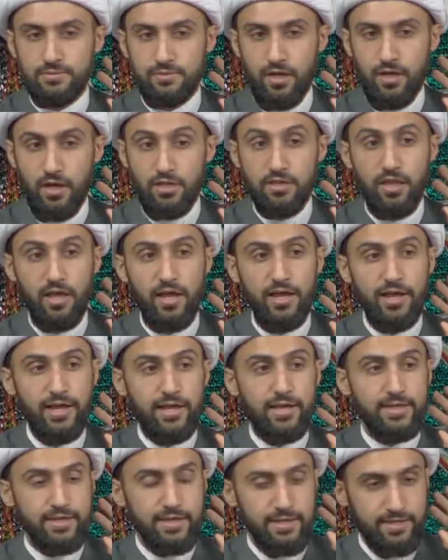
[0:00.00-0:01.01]

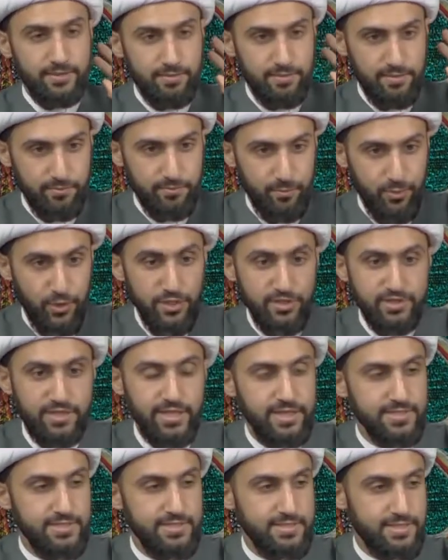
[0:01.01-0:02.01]
Allah put
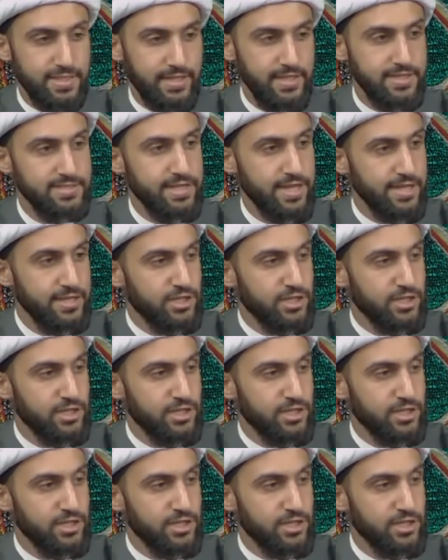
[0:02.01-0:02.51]
these things in